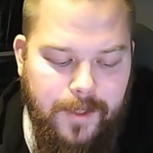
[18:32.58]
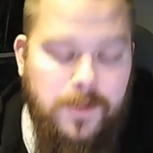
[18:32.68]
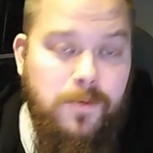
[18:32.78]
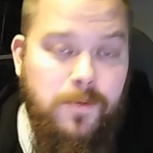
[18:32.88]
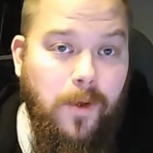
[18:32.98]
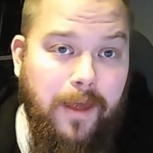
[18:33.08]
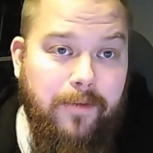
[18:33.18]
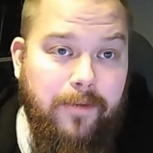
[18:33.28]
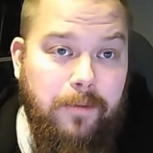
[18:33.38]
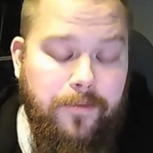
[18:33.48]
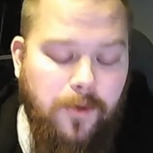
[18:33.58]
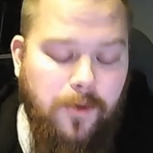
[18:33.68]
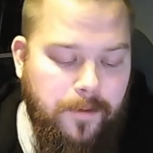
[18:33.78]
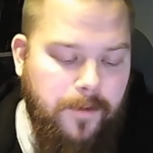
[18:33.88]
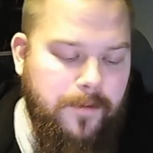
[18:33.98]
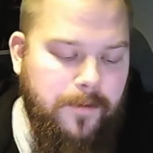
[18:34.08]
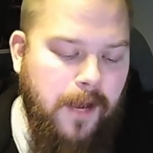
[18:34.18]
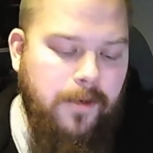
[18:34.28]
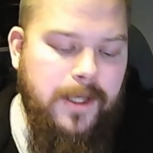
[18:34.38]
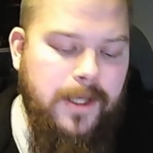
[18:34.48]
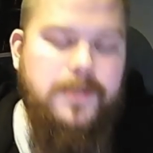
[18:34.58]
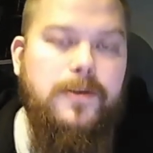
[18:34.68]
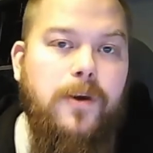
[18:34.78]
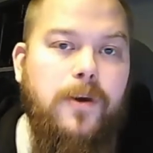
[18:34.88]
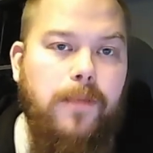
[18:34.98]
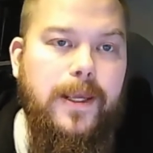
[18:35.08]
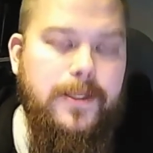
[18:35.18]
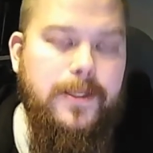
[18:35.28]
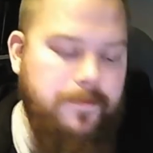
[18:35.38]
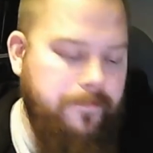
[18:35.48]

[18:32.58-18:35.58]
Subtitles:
It was worth having before, but now it is complete.